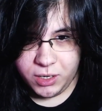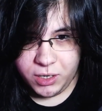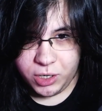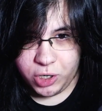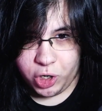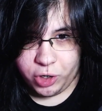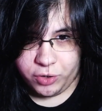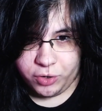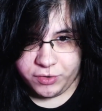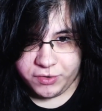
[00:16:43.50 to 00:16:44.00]

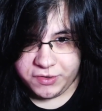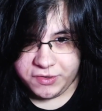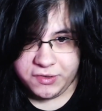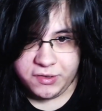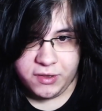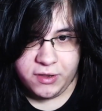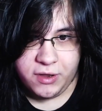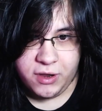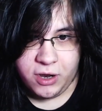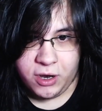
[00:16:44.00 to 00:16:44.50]
"Curse!
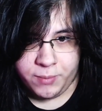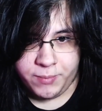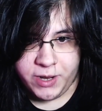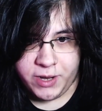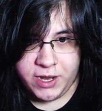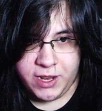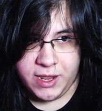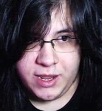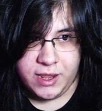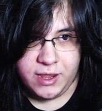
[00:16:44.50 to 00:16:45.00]
How
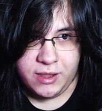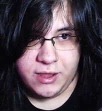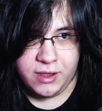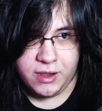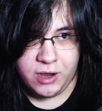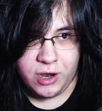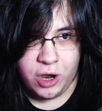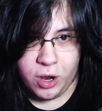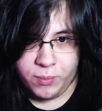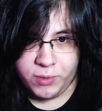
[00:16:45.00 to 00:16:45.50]
many?
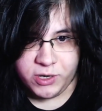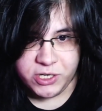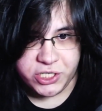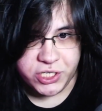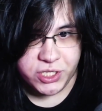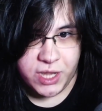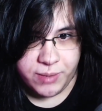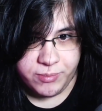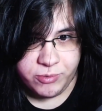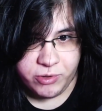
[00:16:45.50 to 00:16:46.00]
How much
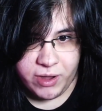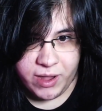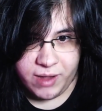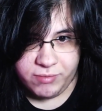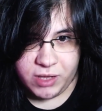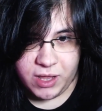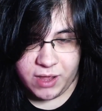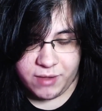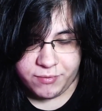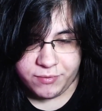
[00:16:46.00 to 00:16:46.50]
time do I have
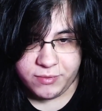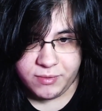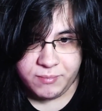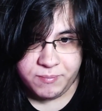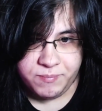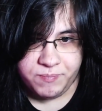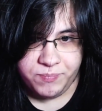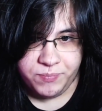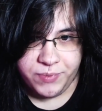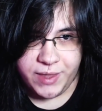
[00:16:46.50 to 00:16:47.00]
left?"
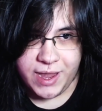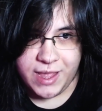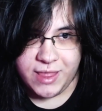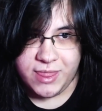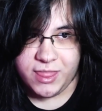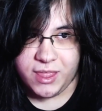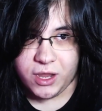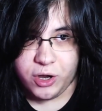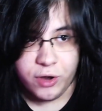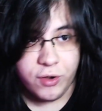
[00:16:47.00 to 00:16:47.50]
And
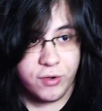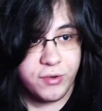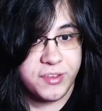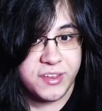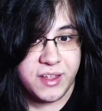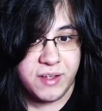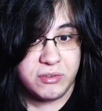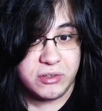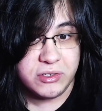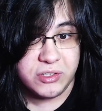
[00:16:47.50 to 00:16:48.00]
the curse
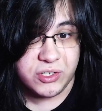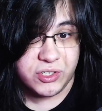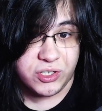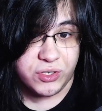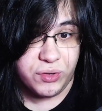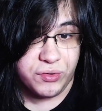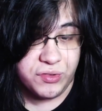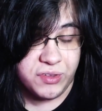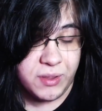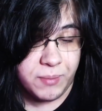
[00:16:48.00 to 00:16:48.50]
devil just
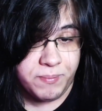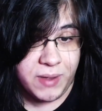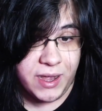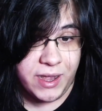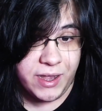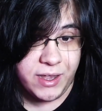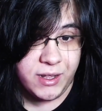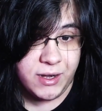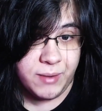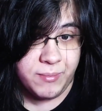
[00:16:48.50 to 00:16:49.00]
shows up
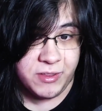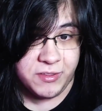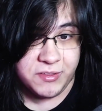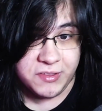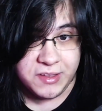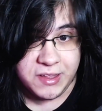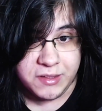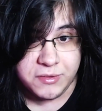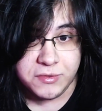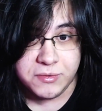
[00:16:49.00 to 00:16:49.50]
behind him and
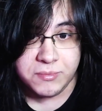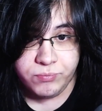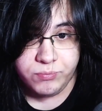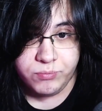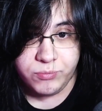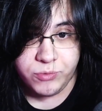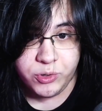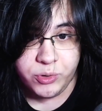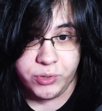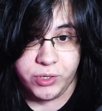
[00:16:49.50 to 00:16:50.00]
says,
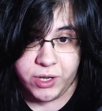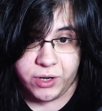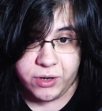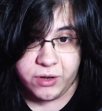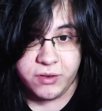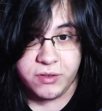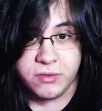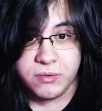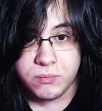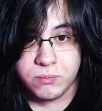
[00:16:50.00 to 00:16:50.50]
two
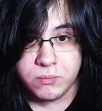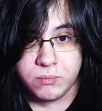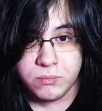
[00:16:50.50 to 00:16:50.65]
years.